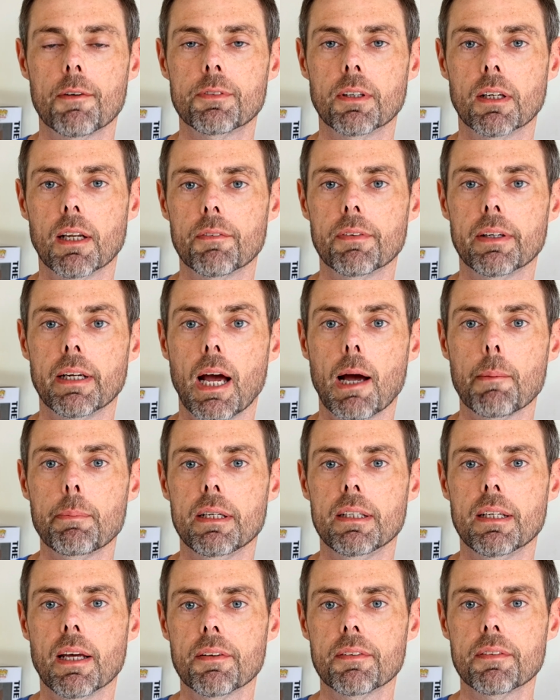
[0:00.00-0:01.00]
loving Happy
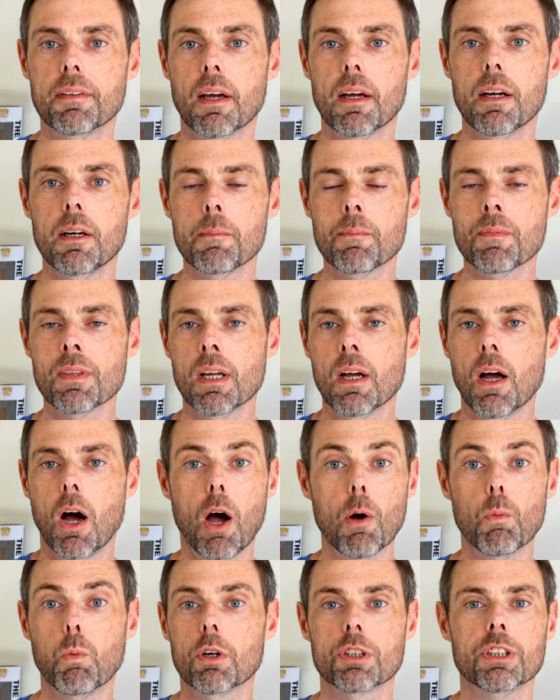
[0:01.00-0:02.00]
Death Day,
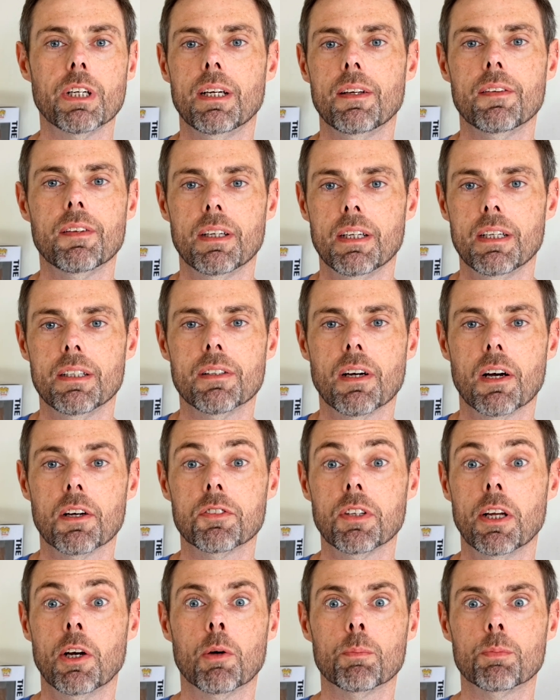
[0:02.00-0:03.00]
I watch anything he
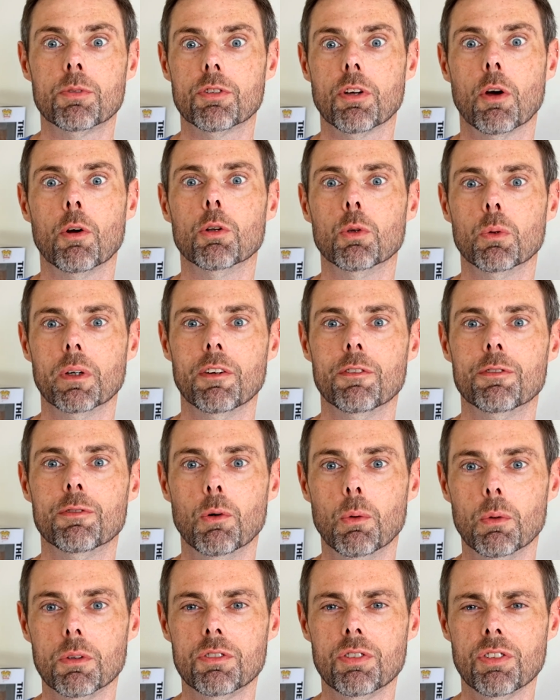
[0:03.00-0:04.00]
does, and I'm so looking
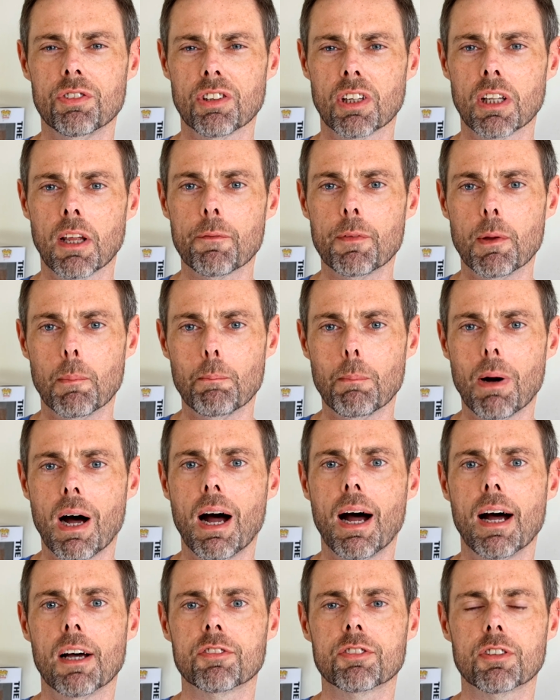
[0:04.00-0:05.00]
forward to this. I love the
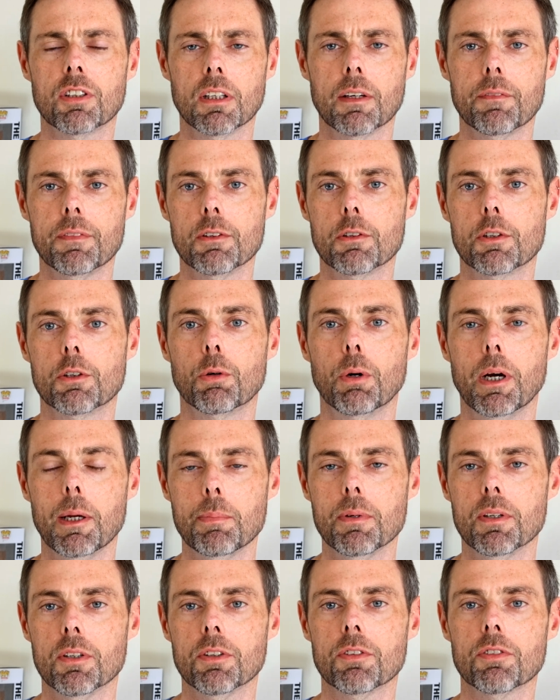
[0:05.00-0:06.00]
mask, I love the
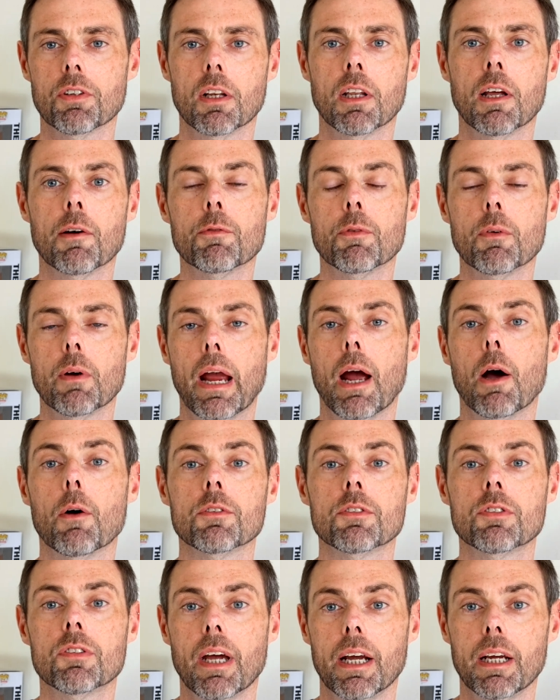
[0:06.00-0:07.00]
creepiness, I love how
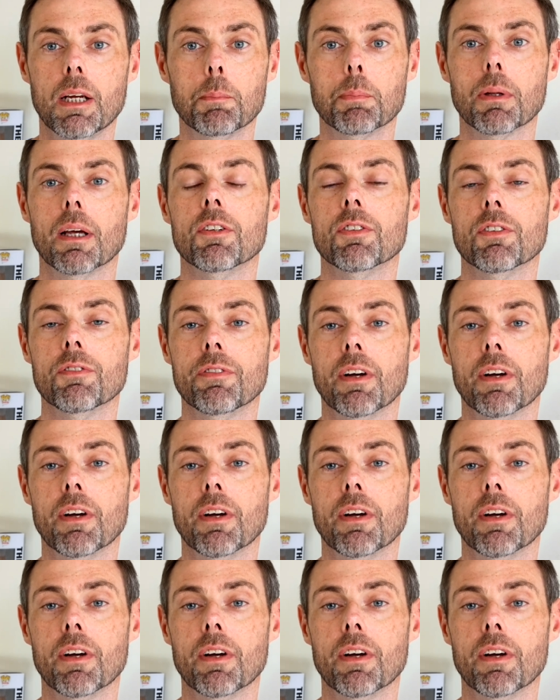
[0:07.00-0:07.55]
it's taking place at